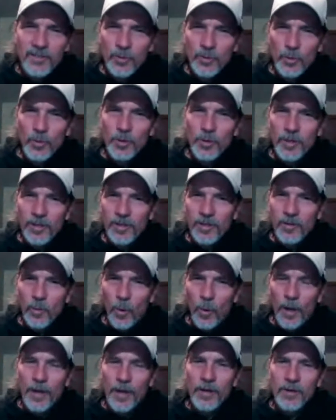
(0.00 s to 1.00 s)
doing
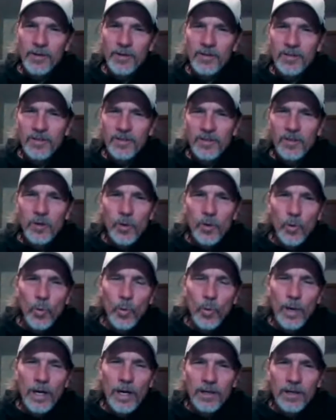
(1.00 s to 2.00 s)
quite
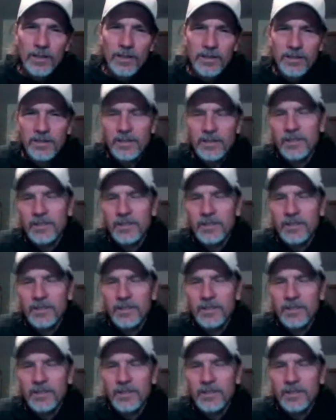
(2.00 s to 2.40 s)
well,